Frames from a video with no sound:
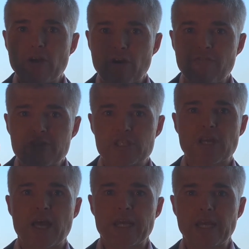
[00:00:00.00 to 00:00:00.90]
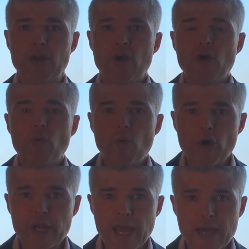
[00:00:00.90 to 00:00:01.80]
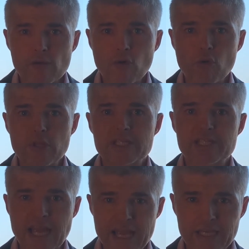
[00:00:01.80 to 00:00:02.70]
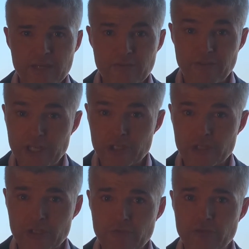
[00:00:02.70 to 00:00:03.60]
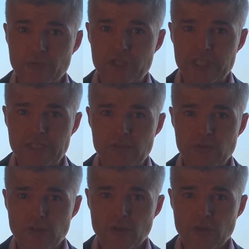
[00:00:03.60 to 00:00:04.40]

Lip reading: not for signing. Work out all the salient features of your deal,